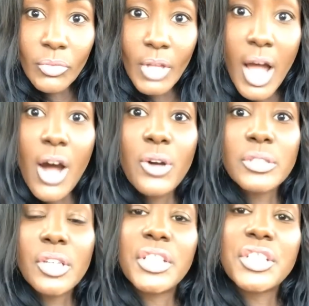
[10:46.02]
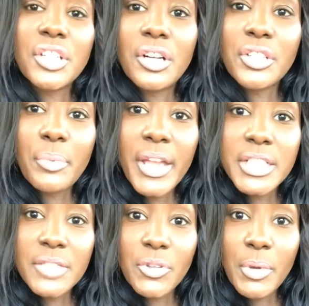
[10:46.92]
Oh, Tanisha, on your
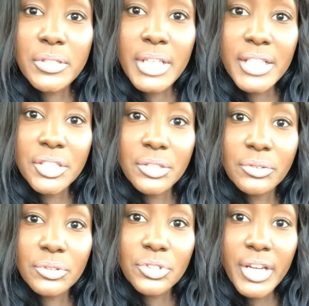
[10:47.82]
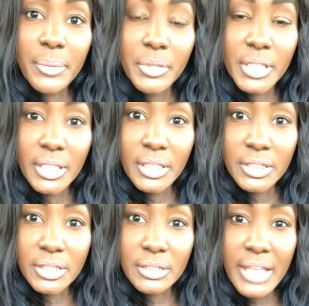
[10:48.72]
page if you post, got you. Trey
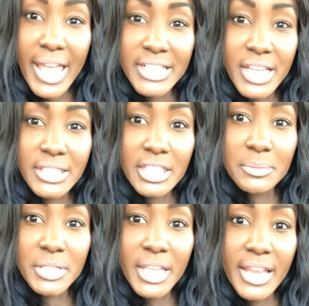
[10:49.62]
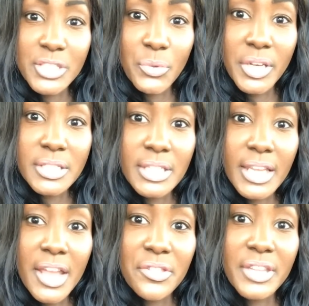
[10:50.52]
P, hashtag Team Tanj, we in this
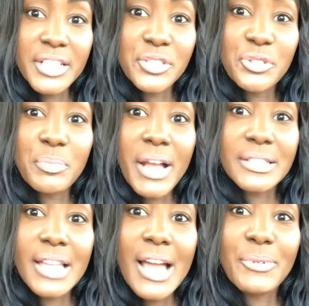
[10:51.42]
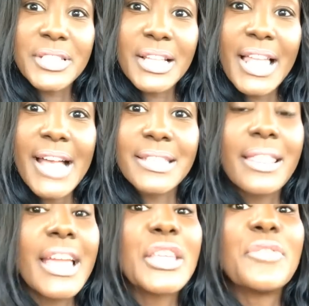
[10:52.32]
together. That juice box line was classic.
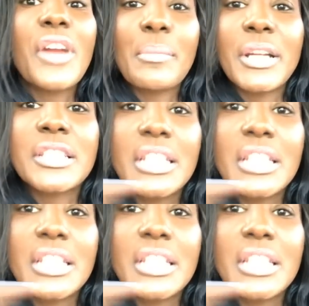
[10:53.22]
Thank you very much.